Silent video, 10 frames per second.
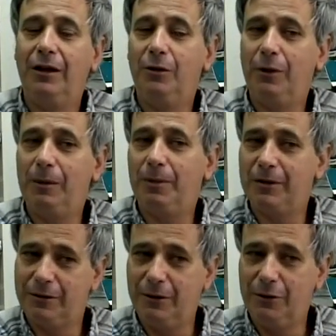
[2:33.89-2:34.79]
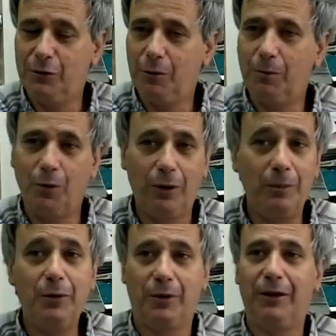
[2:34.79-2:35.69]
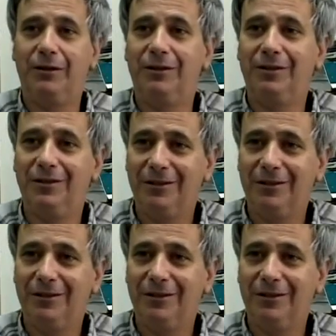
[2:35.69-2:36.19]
In a way, Palestinians who were more liberated